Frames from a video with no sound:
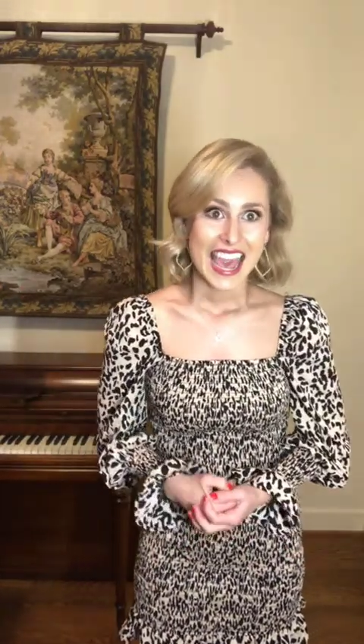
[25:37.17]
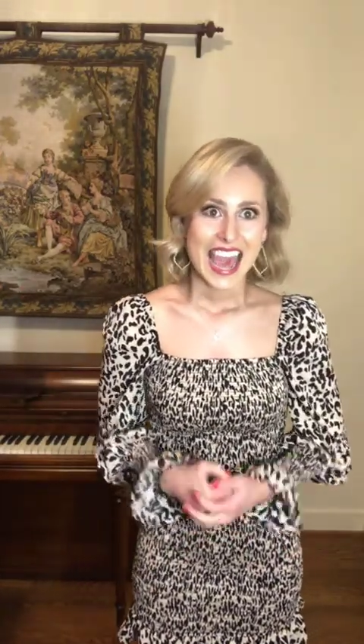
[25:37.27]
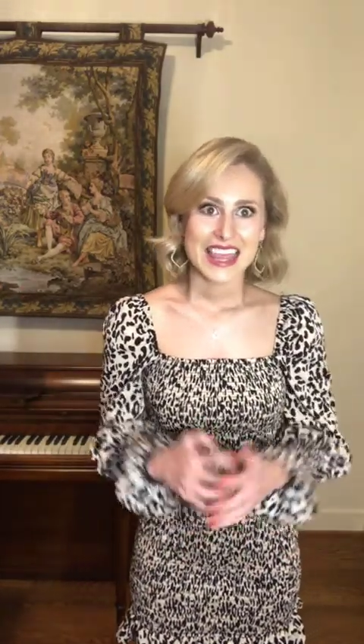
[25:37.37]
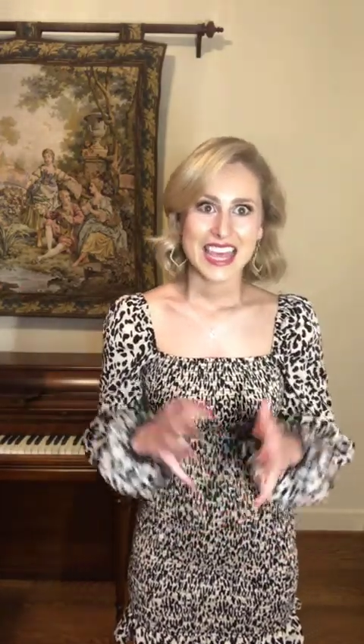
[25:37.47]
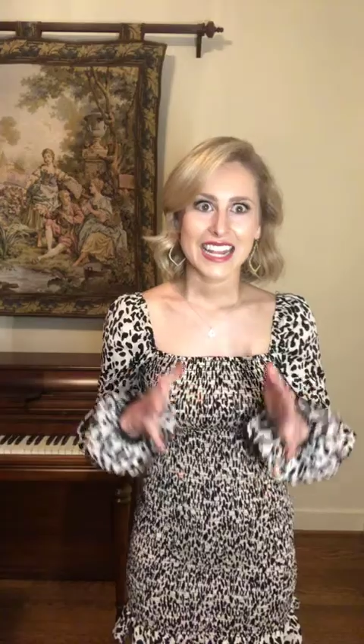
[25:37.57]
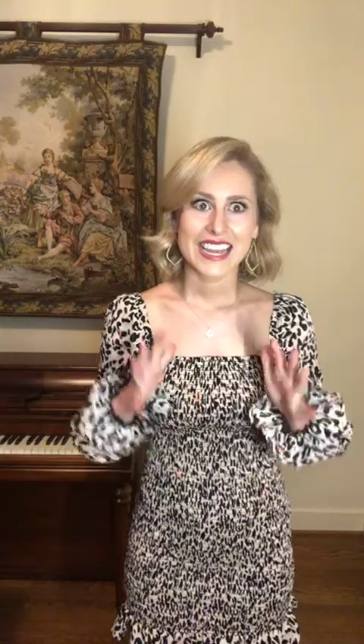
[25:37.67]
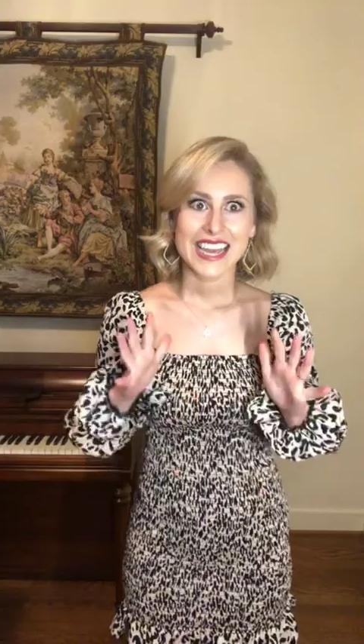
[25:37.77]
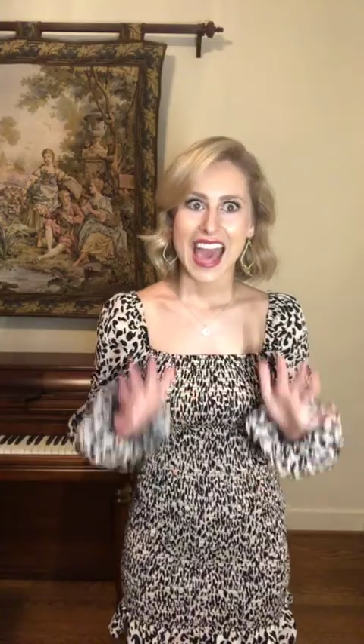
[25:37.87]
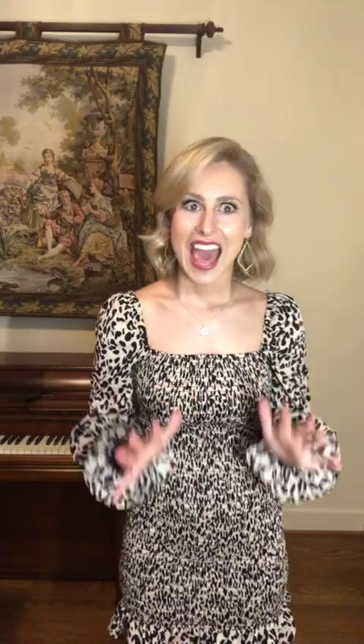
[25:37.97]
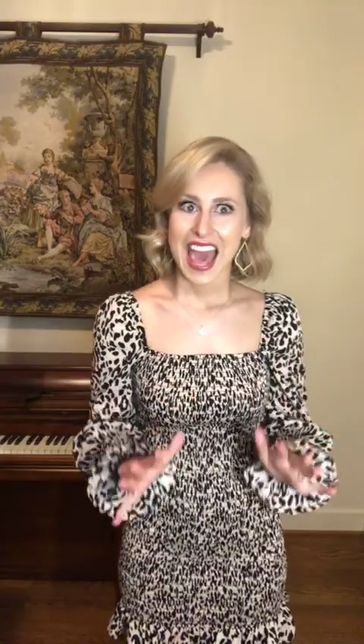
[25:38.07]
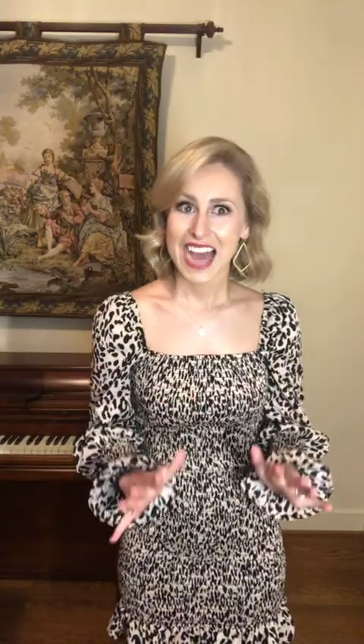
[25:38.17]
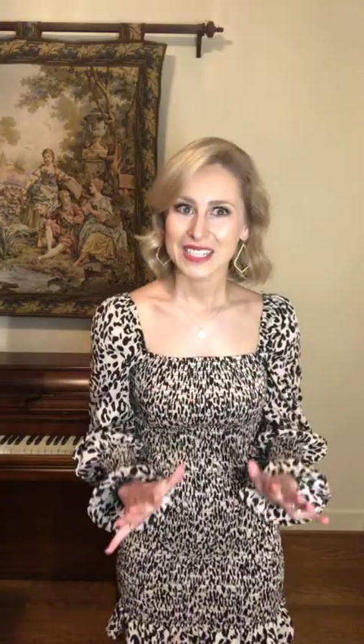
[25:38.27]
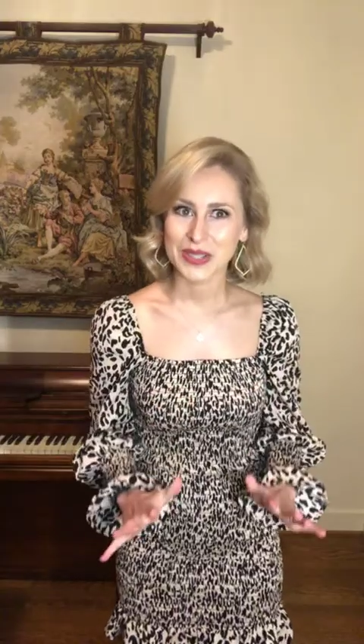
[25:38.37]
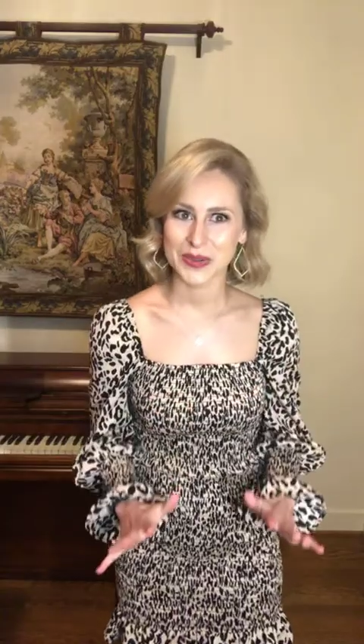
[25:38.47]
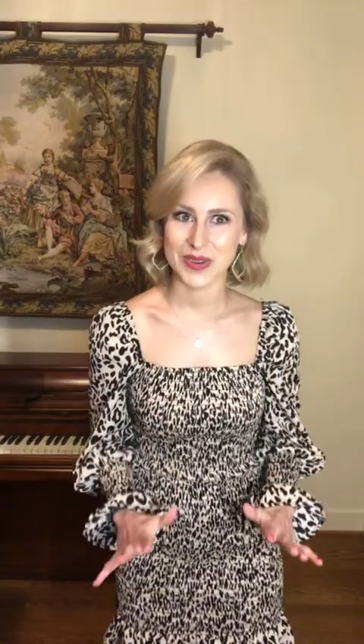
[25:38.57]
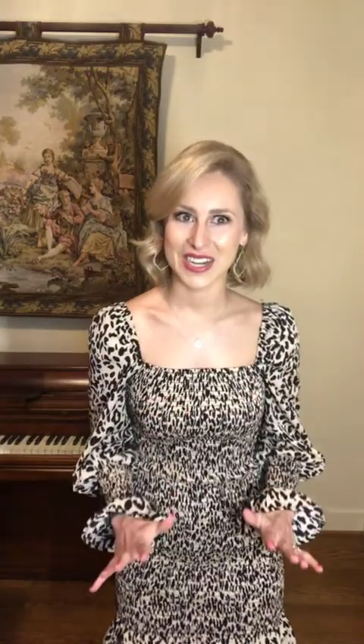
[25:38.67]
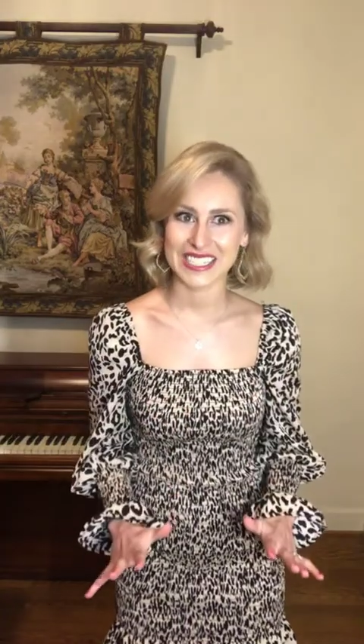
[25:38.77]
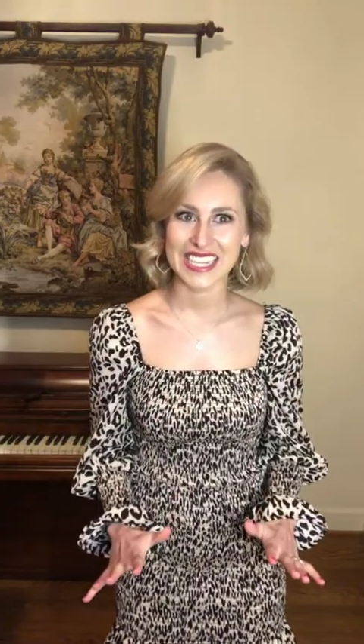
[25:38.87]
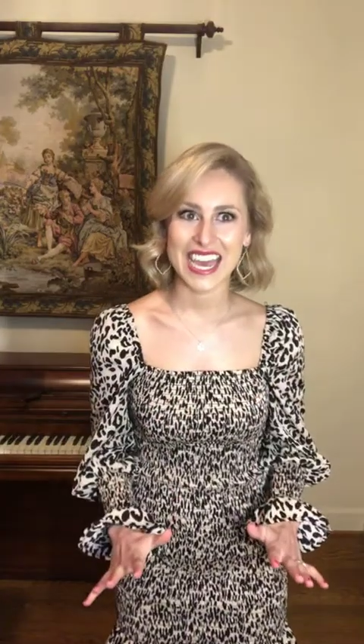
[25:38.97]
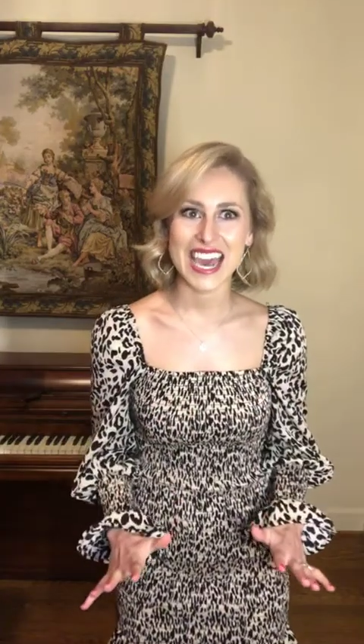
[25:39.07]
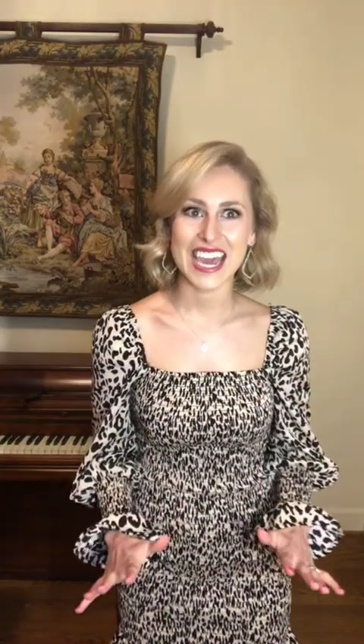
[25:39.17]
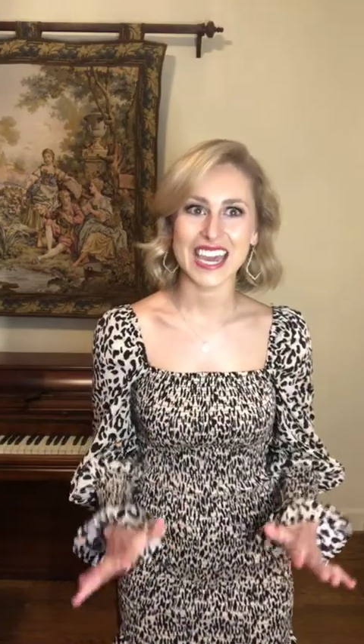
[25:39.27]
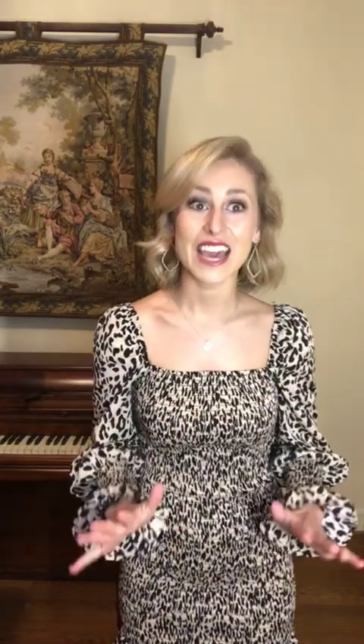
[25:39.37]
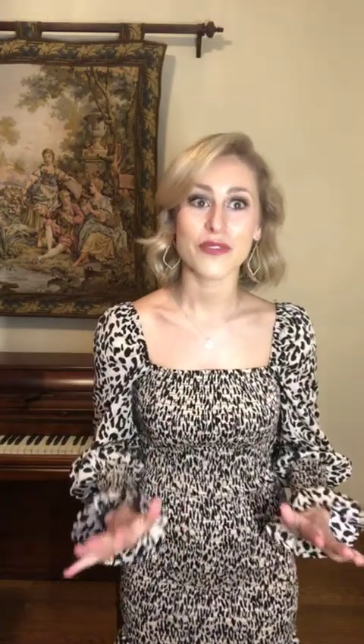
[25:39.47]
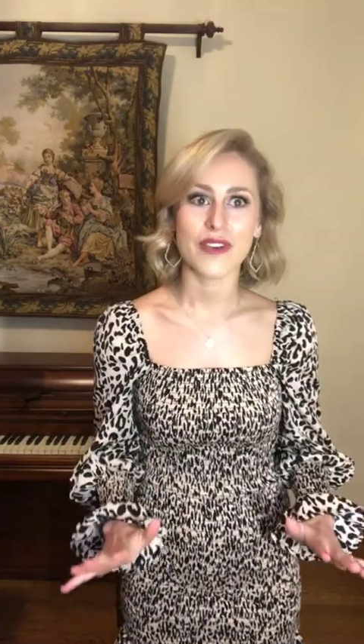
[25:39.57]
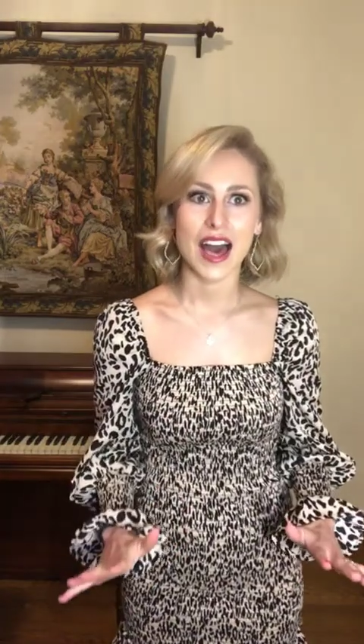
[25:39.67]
and then he asked one day if